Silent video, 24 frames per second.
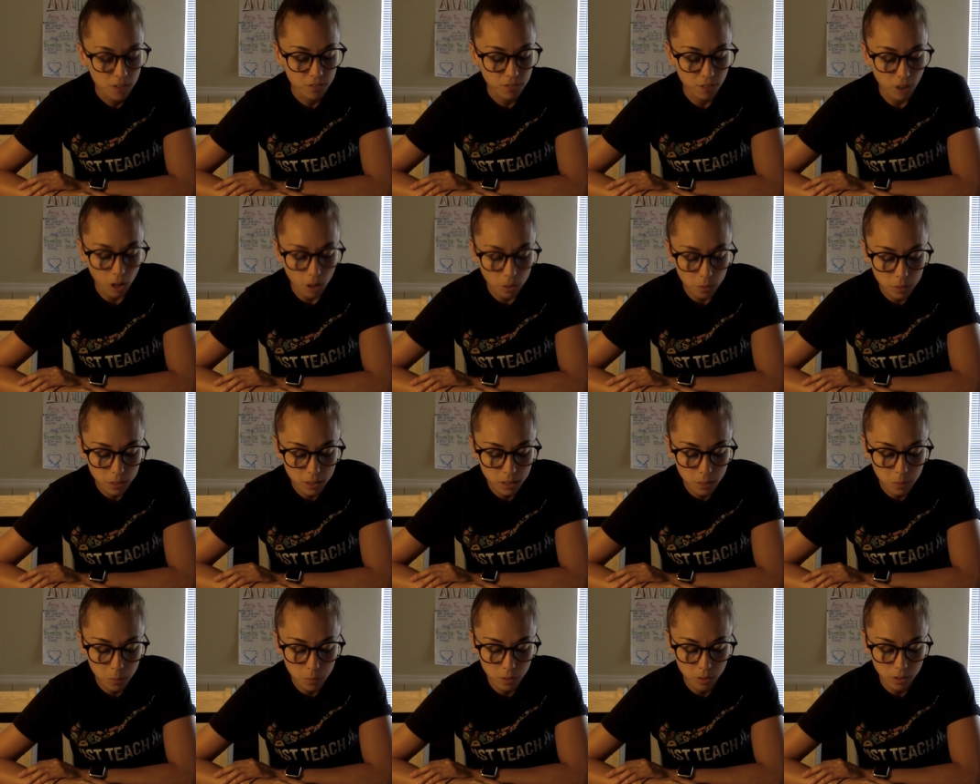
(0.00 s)
following
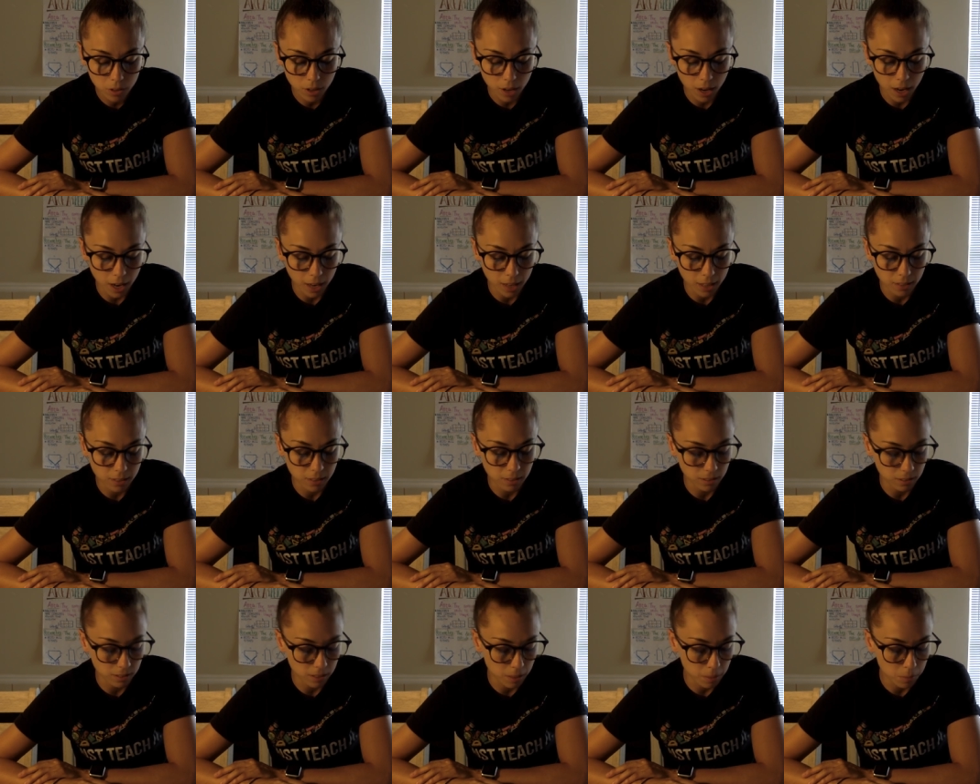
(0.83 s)
them with her eyes
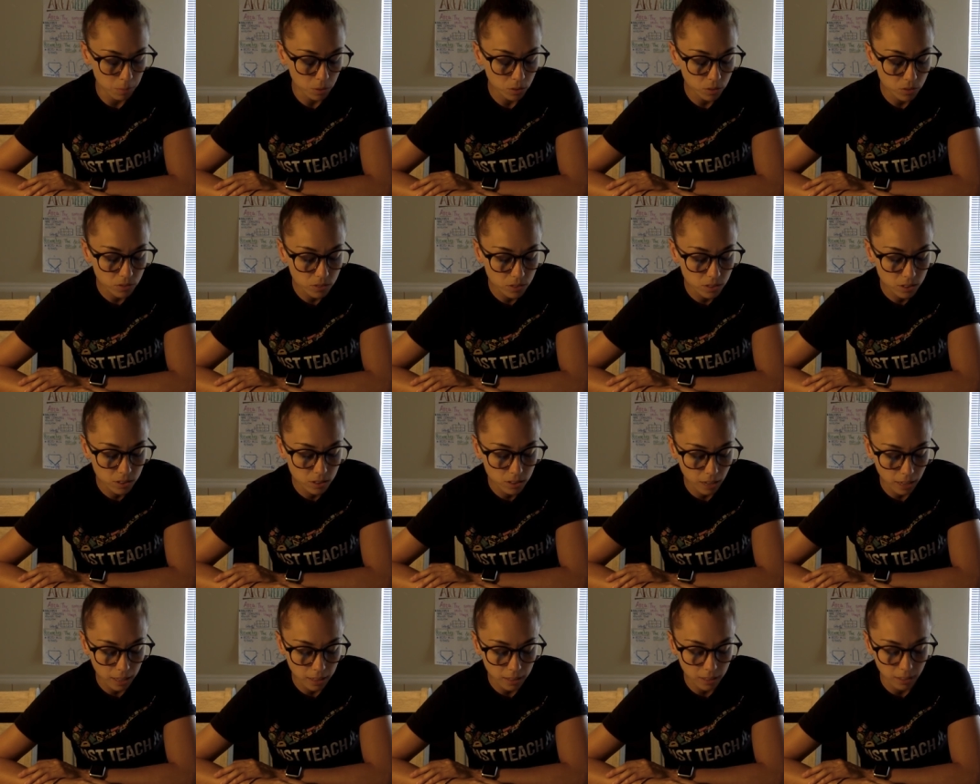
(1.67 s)
as they moved
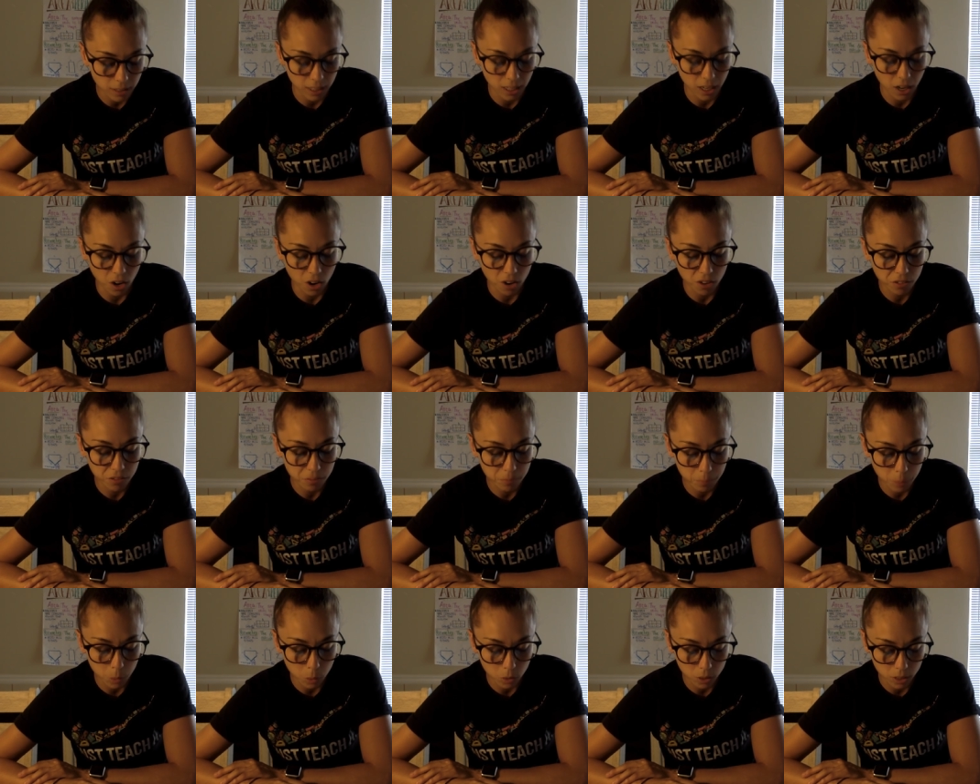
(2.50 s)
silently off
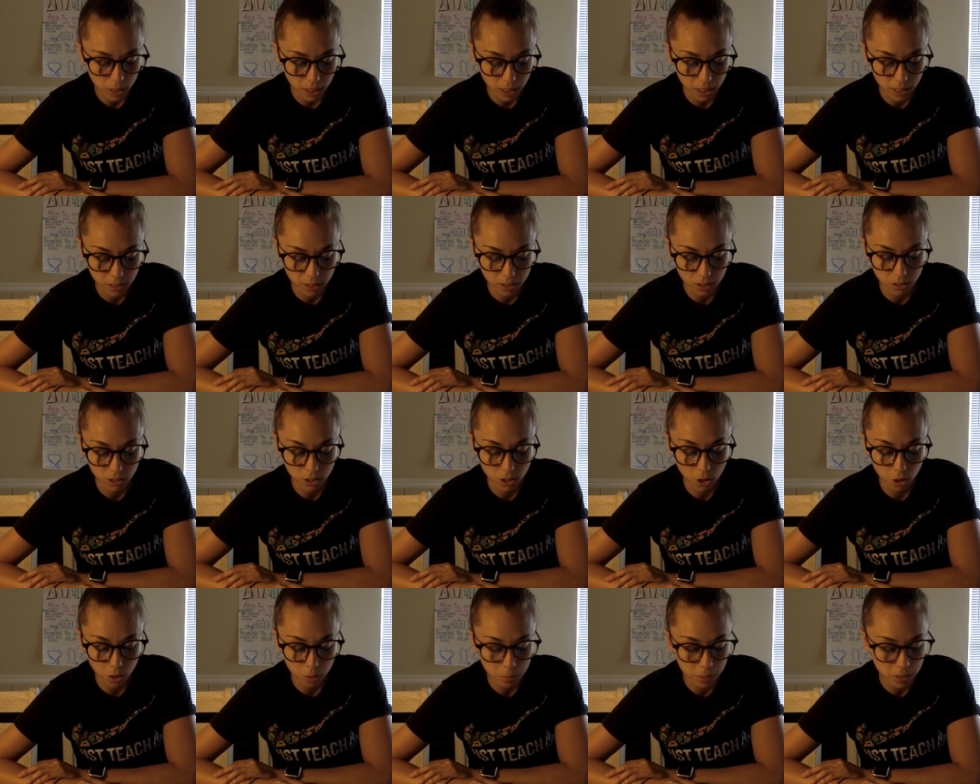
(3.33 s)
bulky in their
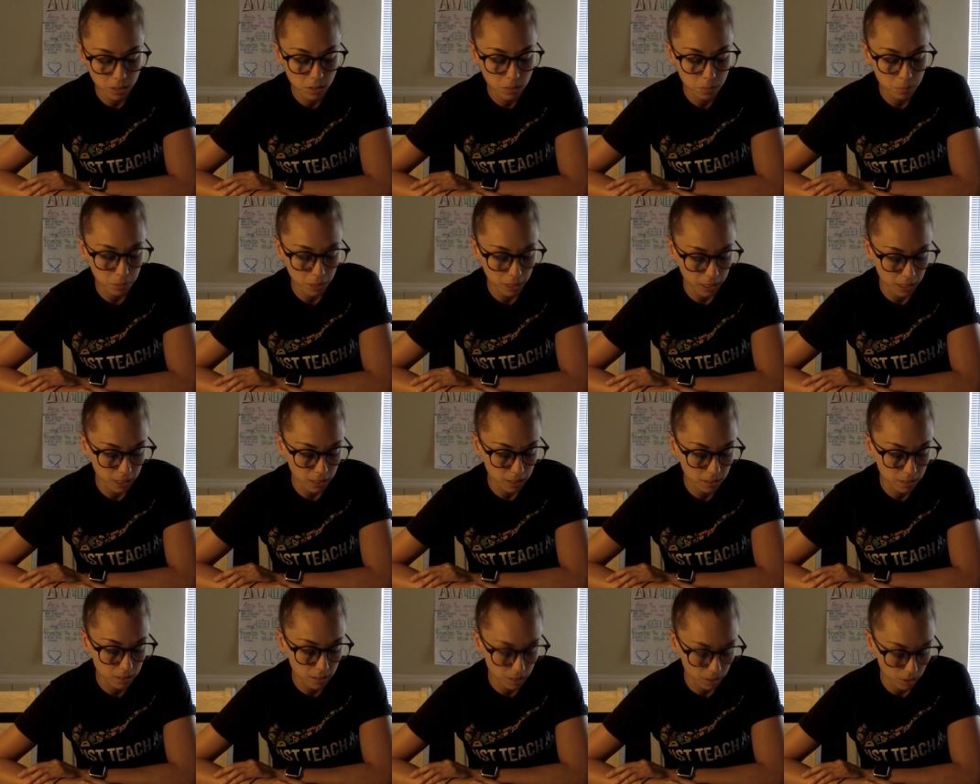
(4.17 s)
garments,
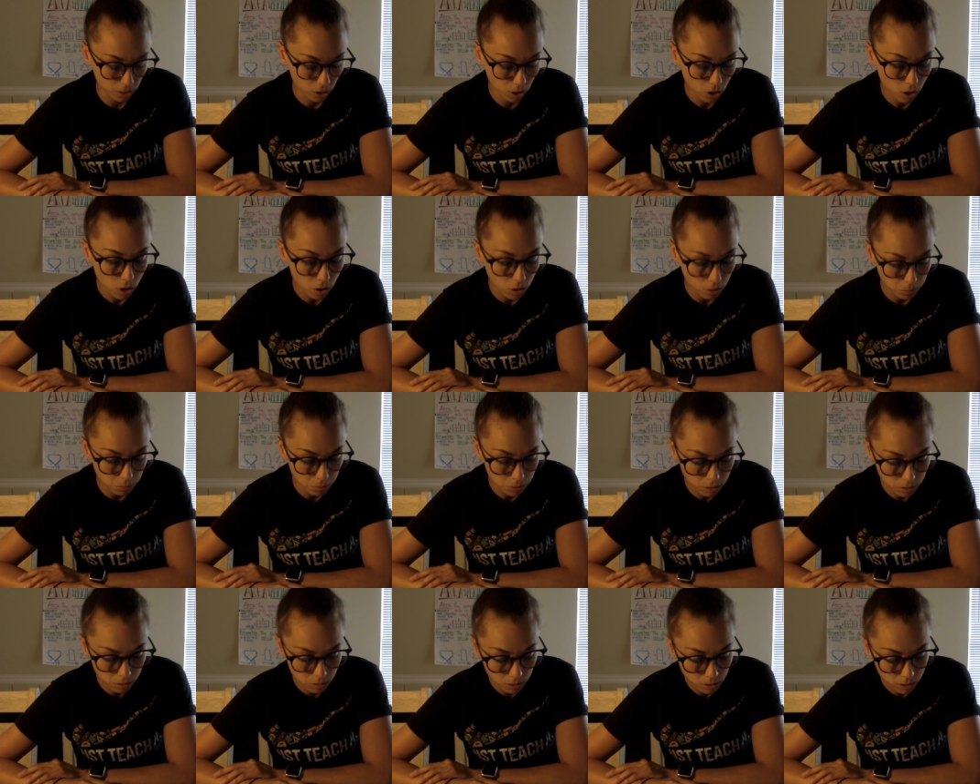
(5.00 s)
blankets, and their
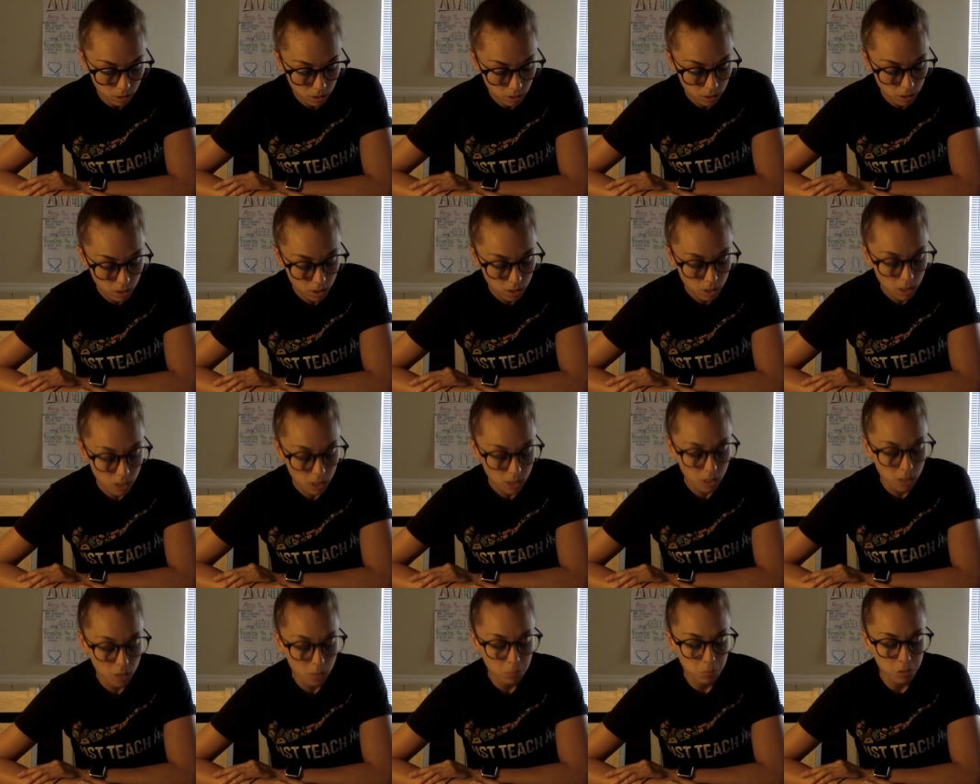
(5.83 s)
arms.
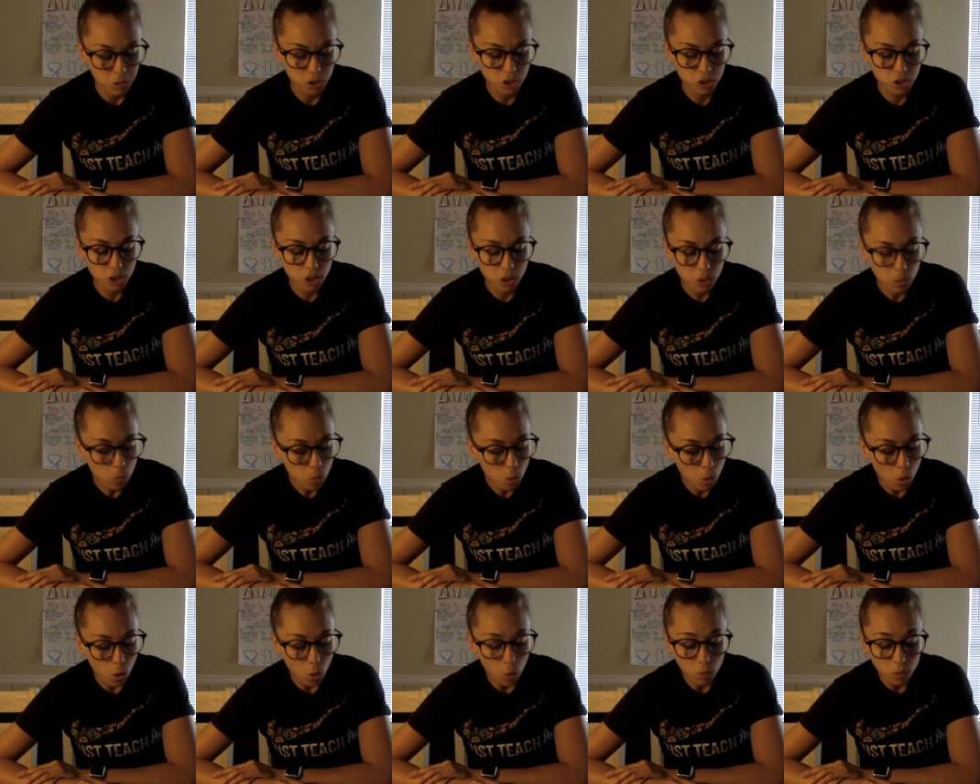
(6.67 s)
But she
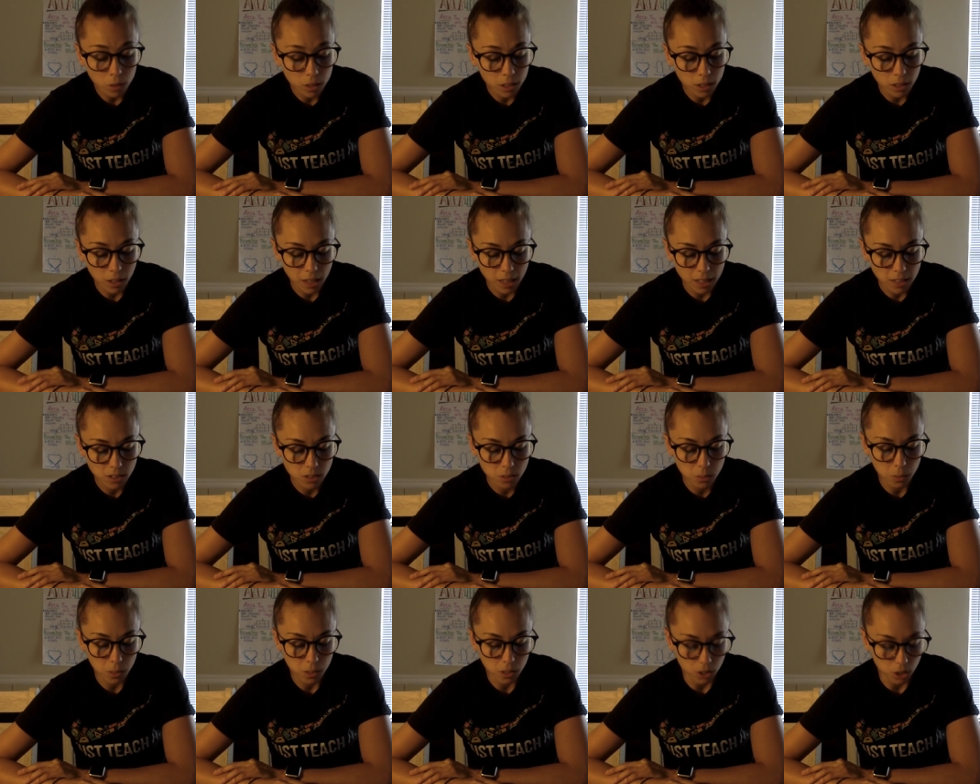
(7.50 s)
wore only a light
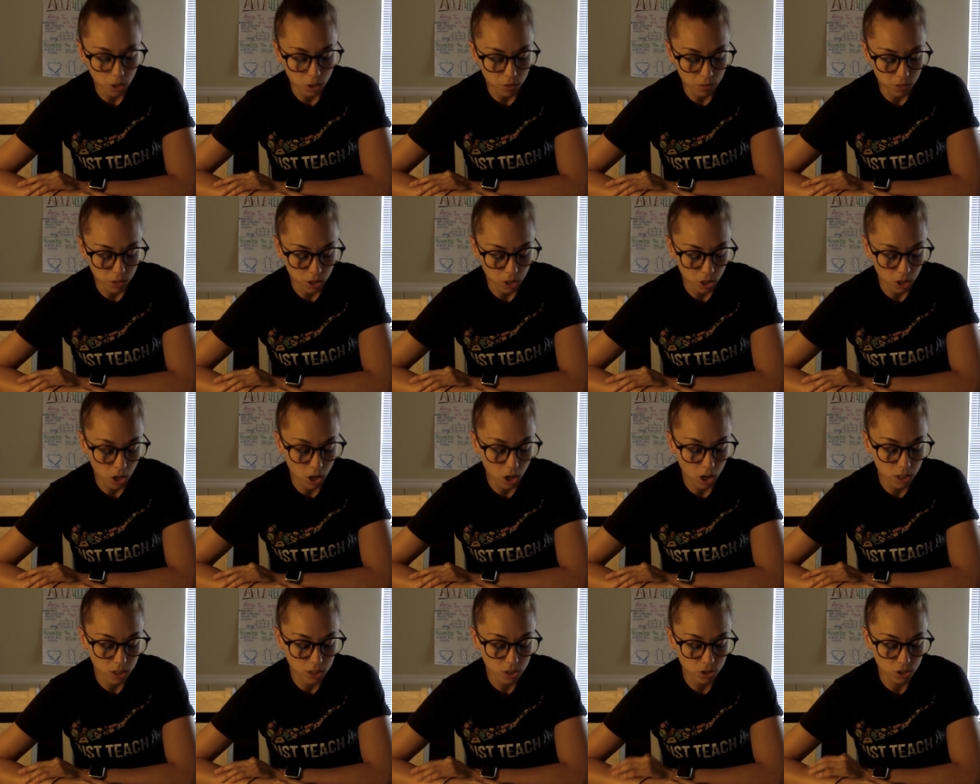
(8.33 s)
sweater over her
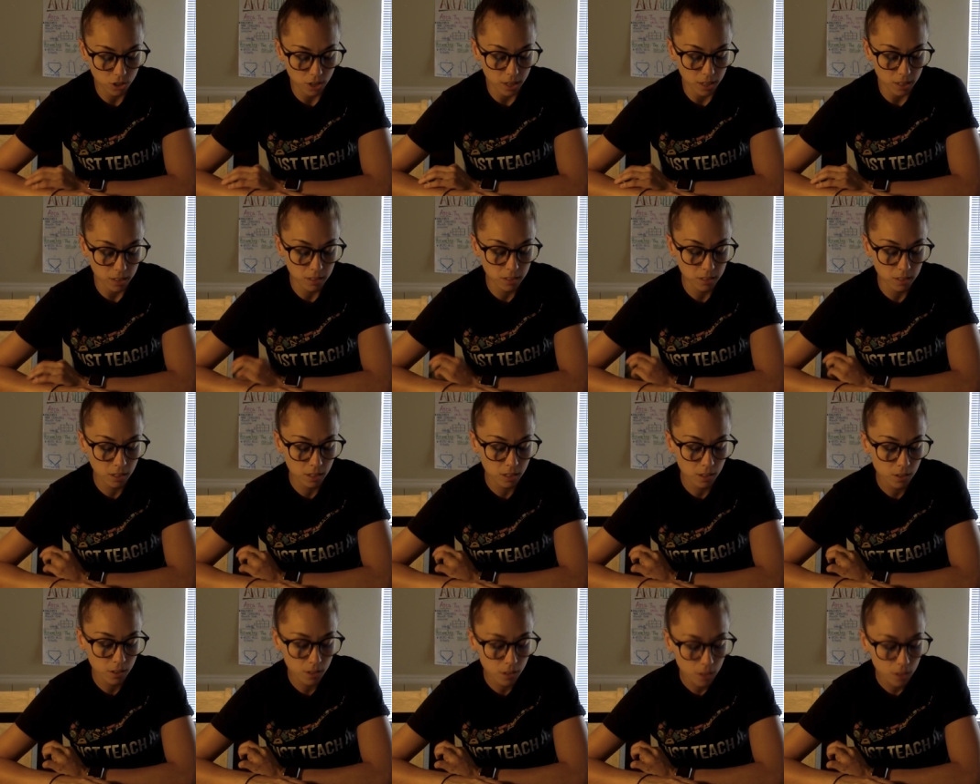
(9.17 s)
cotton dress.